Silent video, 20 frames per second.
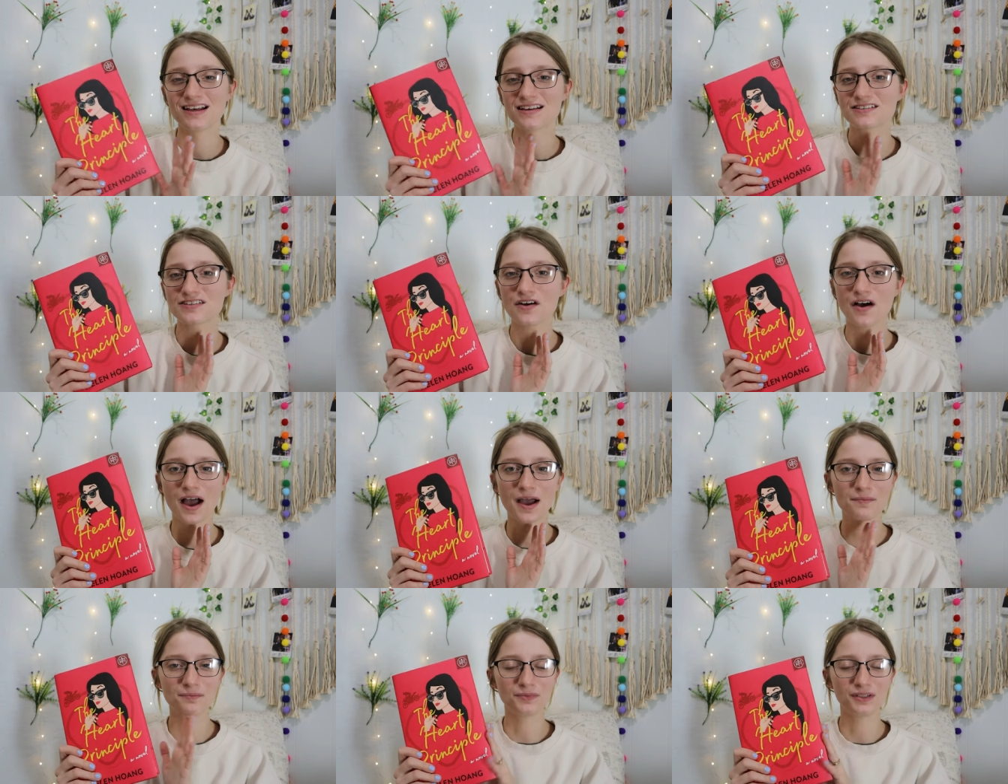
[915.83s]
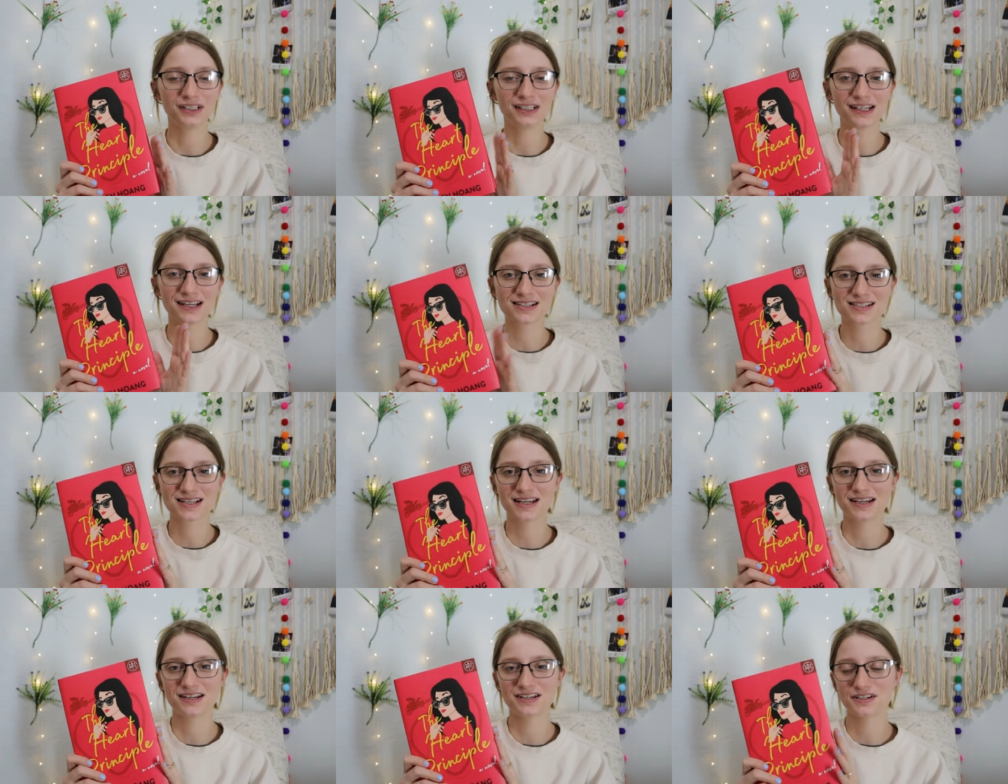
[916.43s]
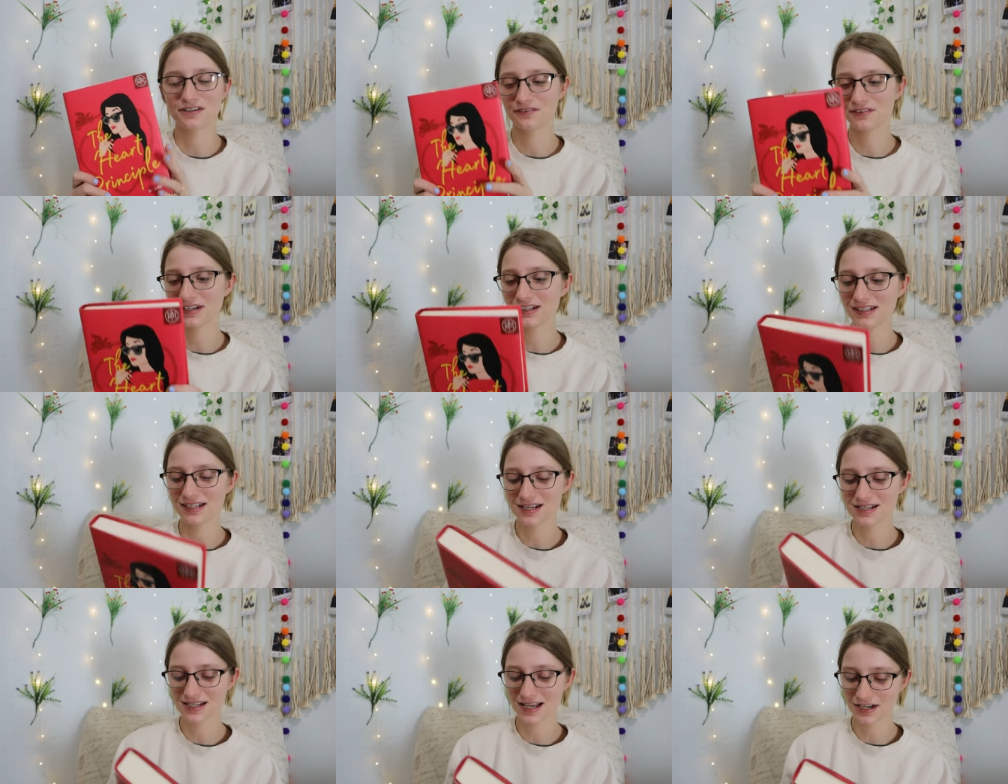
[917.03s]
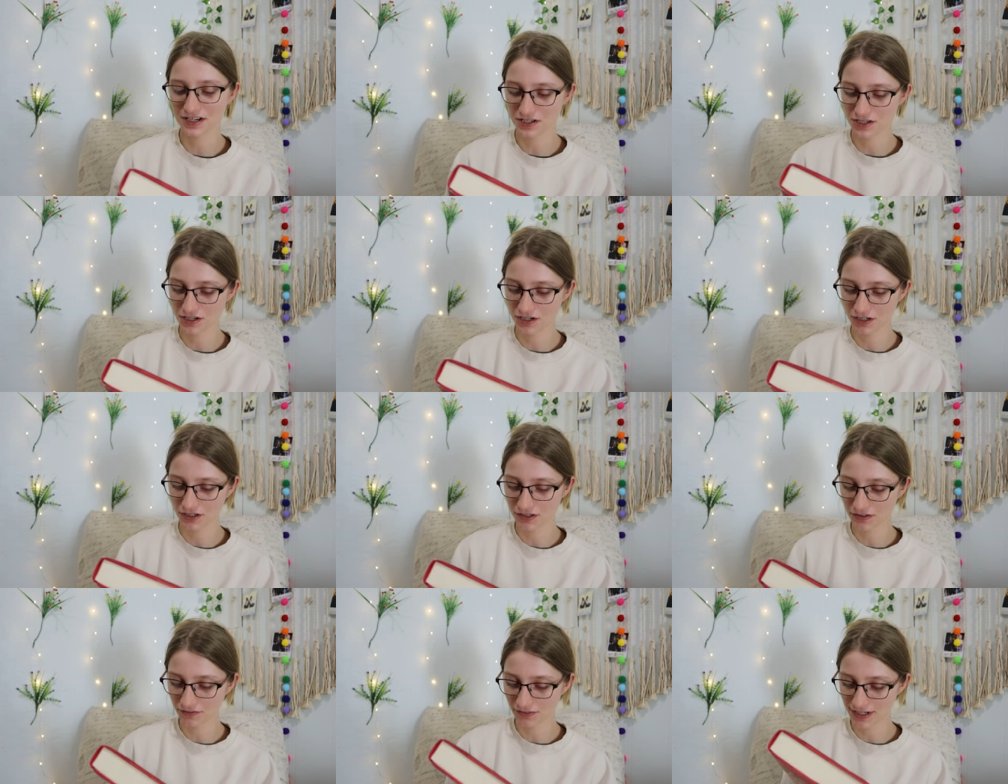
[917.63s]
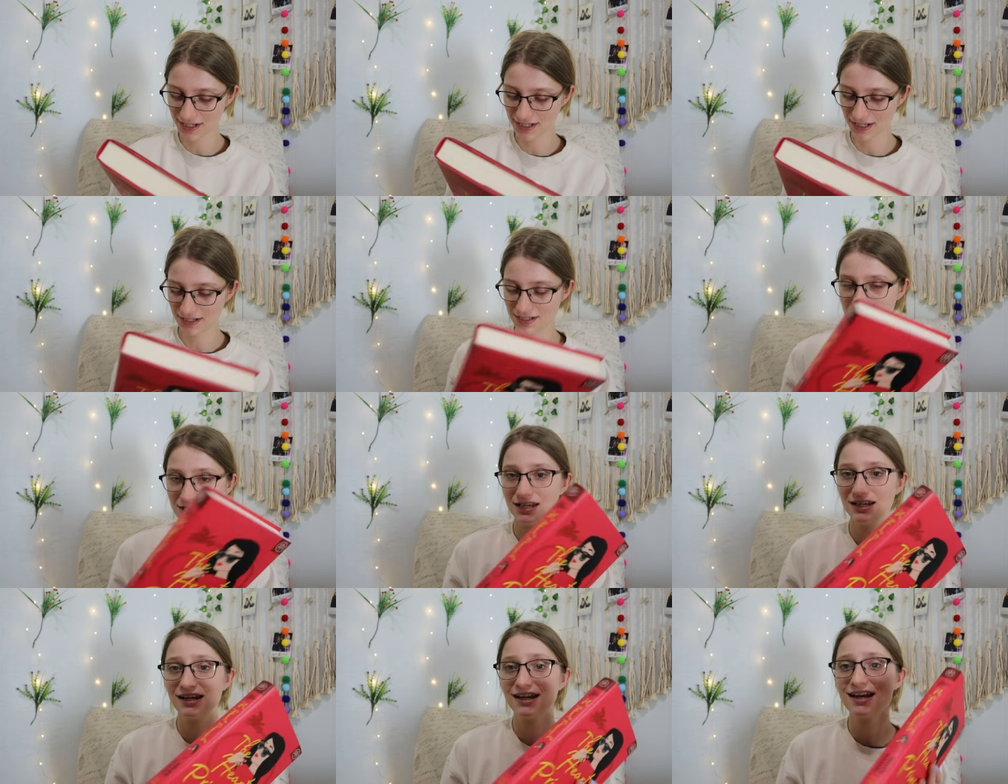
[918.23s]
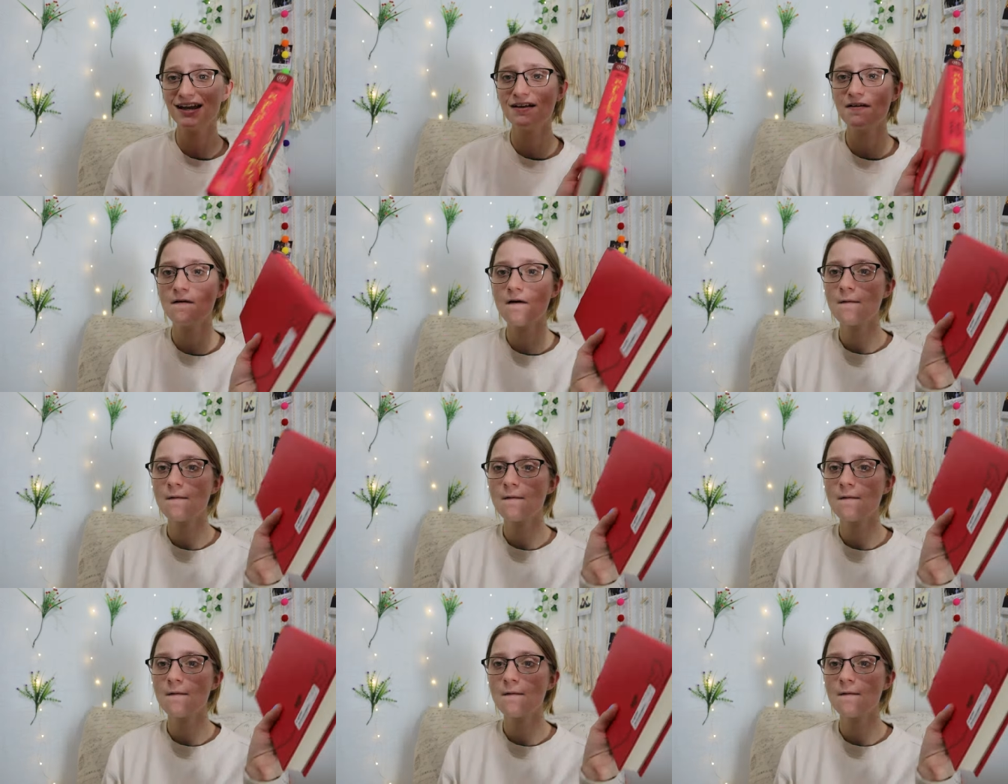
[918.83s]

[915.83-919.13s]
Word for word: So I'm really excited to read this. I just couldn't resist getting it.